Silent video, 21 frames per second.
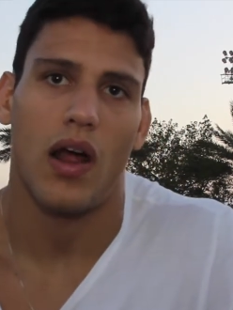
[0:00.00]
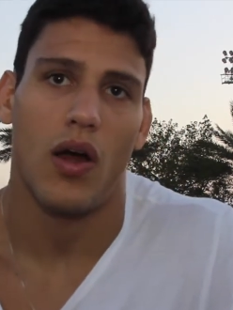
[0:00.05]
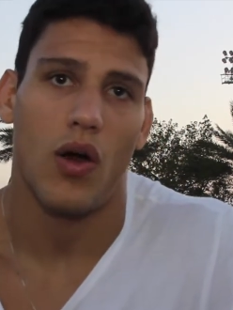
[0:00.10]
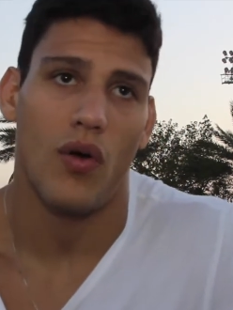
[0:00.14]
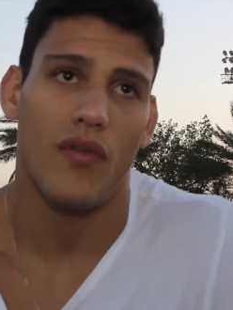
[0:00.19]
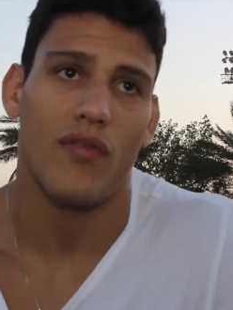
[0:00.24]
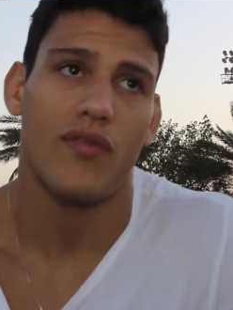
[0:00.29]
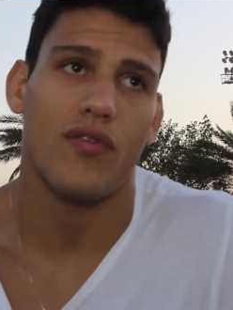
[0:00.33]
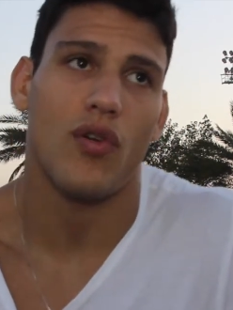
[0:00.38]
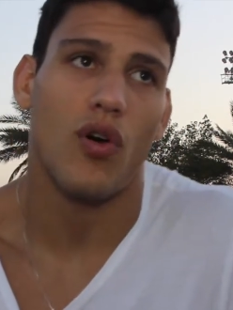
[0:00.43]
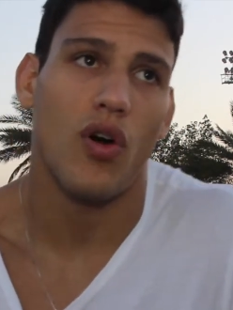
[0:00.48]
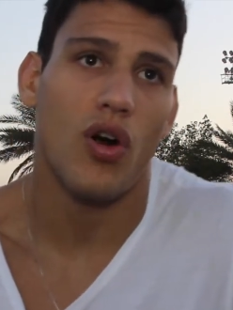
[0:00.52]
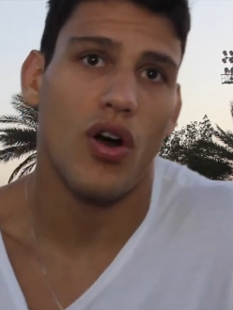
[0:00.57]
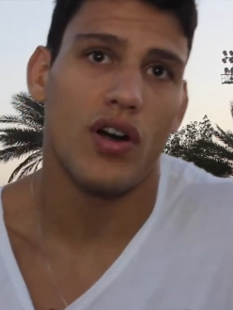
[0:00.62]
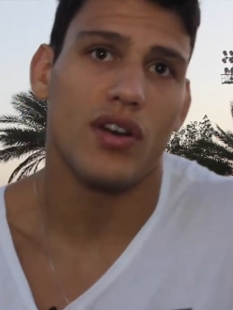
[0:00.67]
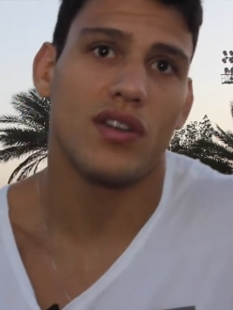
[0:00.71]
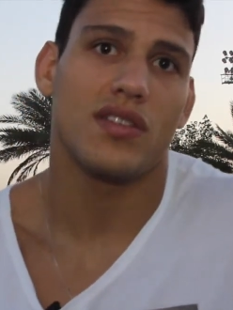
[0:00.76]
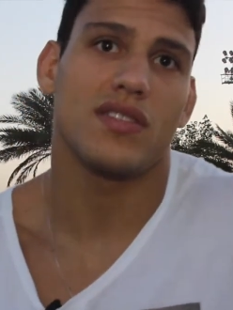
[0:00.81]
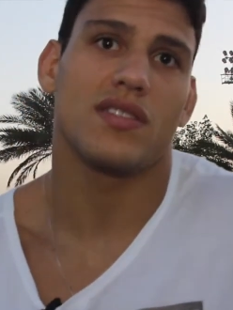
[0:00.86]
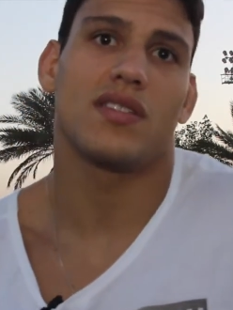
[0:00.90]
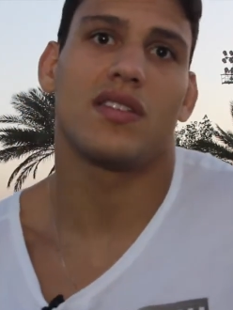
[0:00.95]
Of
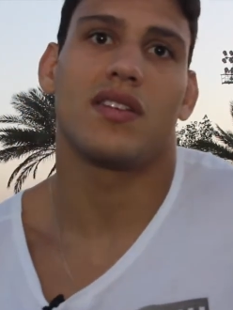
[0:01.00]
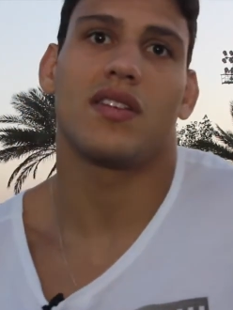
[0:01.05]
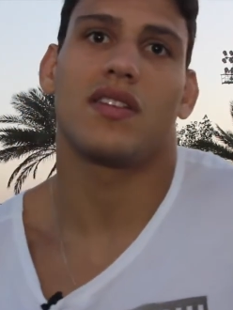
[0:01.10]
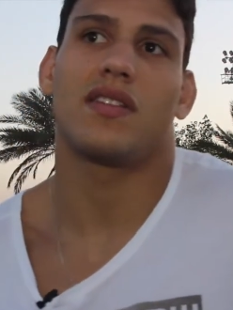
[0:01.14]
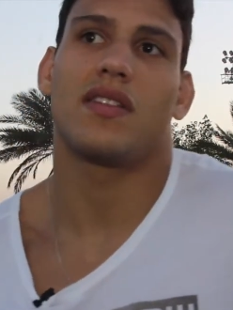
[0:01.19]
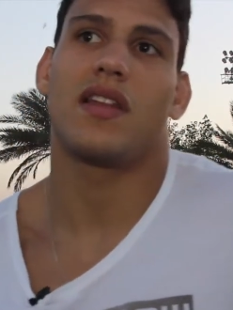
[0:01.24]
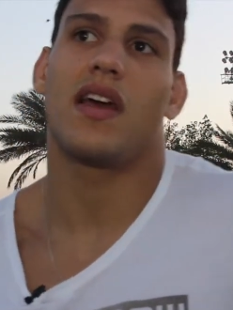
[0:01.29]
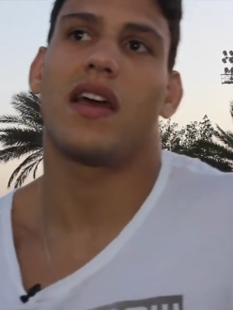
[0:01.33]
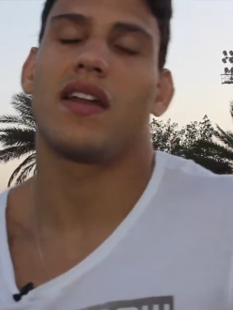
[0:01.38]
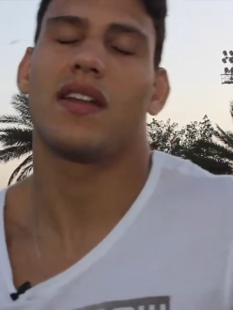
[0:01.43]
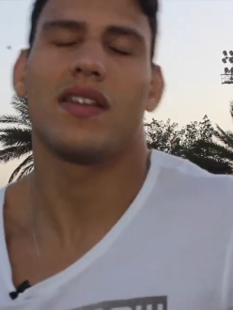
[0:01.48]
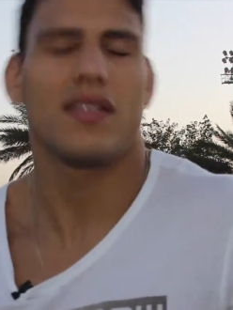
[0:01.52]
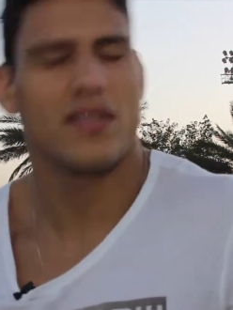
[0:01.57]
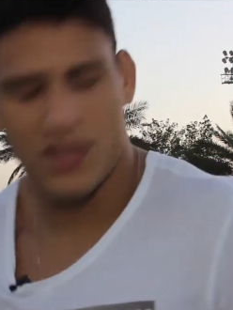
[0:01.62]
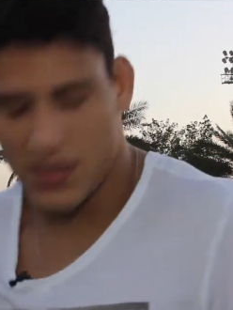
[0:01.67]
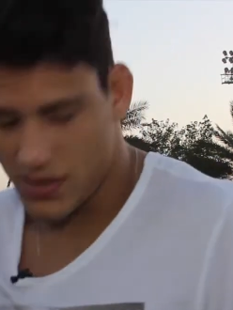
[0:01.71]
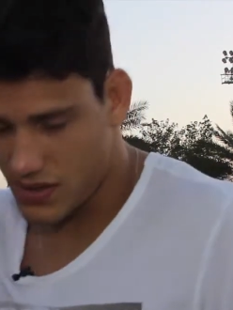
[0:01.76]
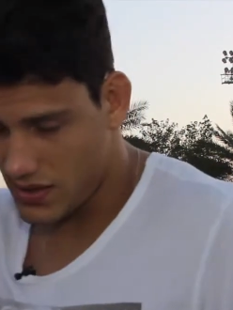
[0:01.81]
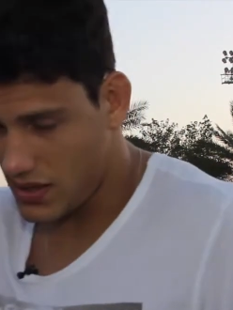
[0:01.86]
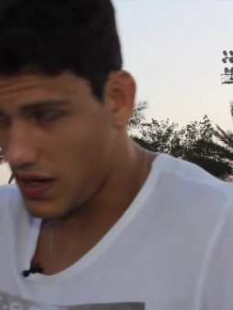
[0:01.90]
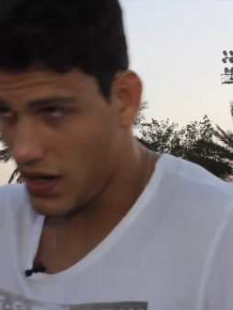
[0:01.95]
course, there
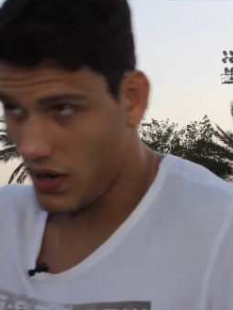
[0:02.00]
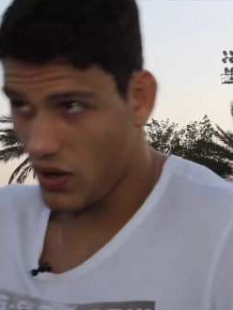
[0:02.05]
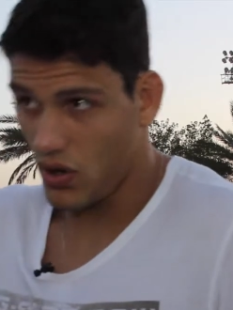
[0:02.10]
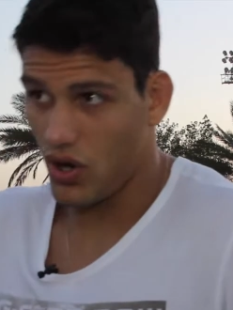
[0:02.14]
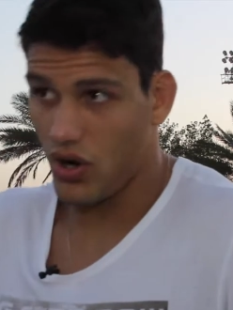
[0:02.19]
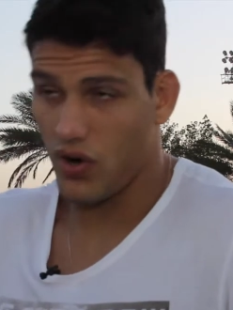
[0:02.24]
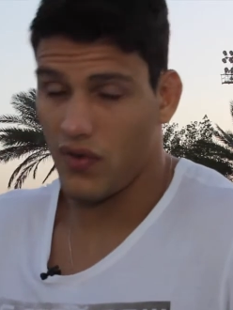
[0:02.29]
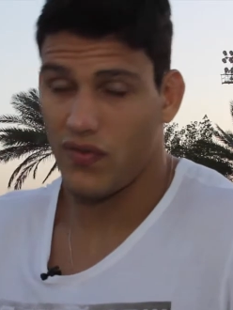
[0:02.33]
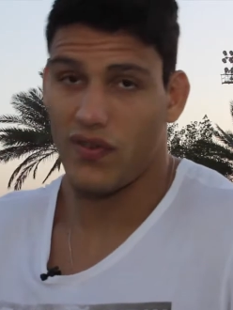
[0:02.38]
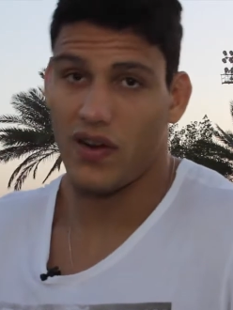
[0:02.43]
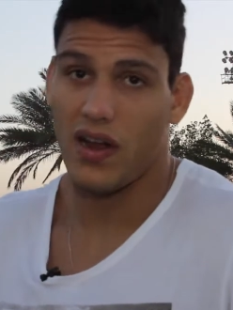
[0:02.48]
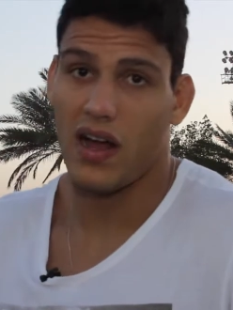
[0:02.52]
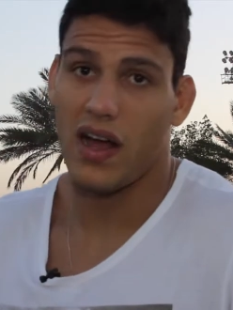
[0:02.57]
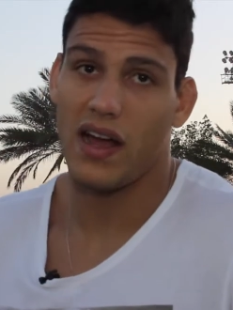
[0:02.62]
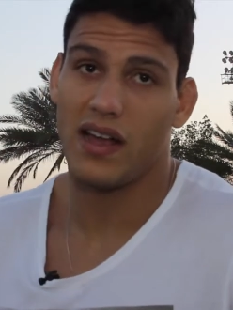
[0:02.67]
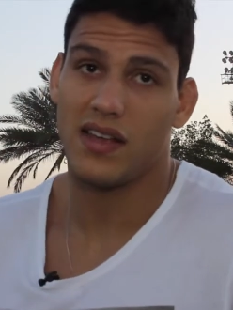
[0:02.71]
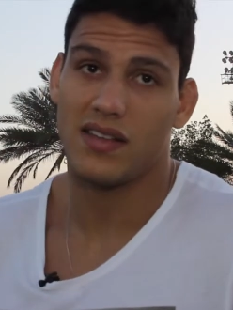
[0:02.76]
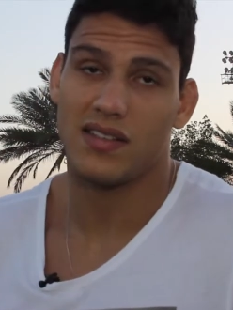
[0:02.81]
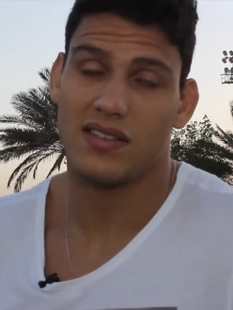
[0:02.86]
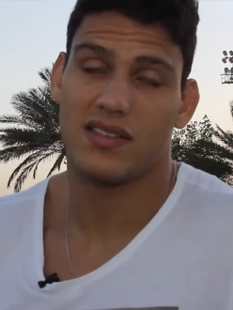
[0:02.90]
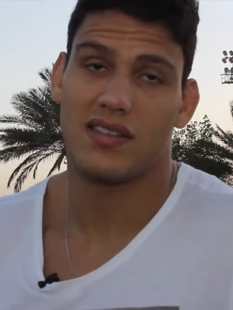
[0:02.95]
is a lot of
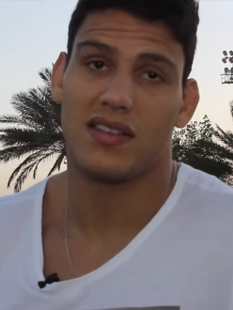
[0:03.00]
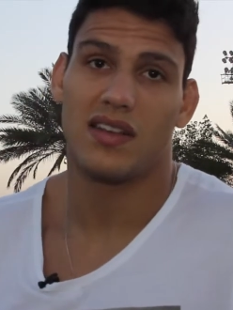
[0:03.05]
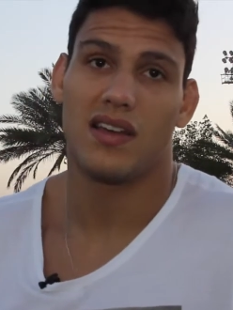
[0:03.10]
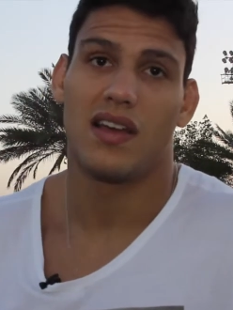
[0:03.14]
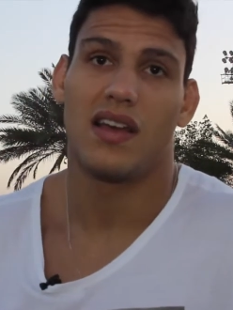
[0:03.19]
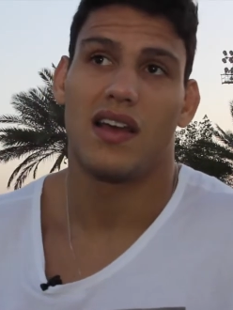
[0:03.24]
guys,